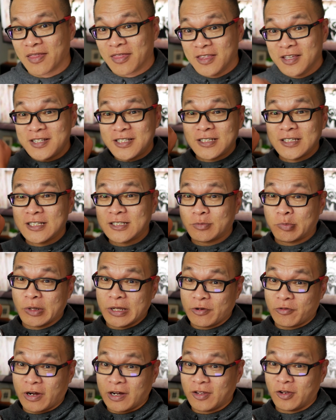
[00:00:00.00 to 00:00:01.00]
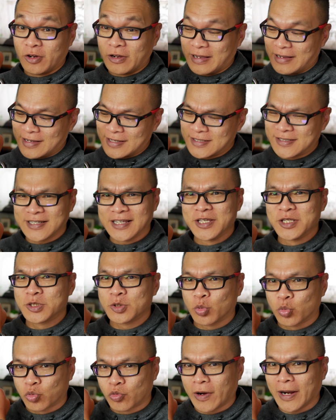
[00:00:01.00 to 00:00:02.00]
this display right here, guys, is
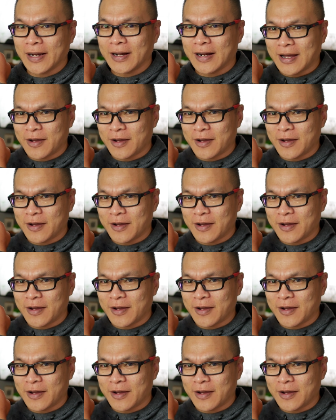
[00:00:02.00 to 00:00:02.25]
right